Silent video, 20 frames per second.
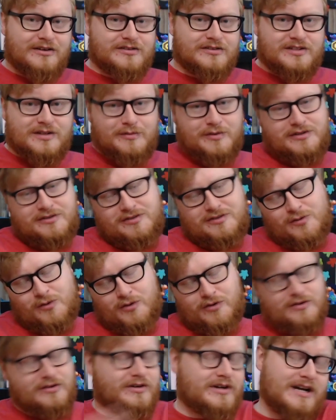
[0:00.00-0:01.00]
or some
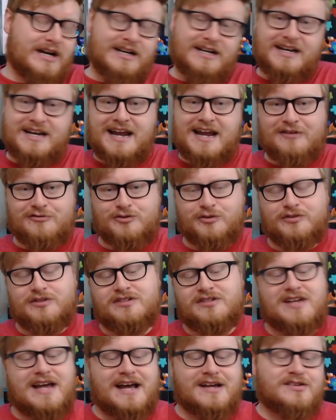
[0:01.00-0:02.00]
other kind of natural
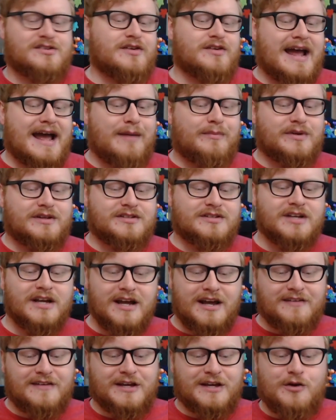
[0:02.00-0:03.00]
disaster happens
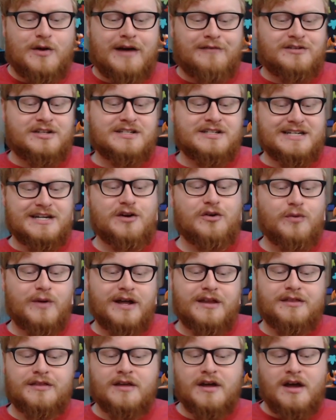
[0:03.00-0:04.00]
that you have to deal
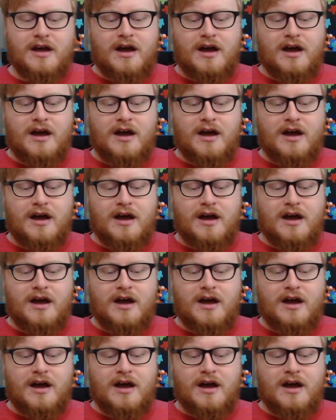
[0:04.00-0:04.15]
with.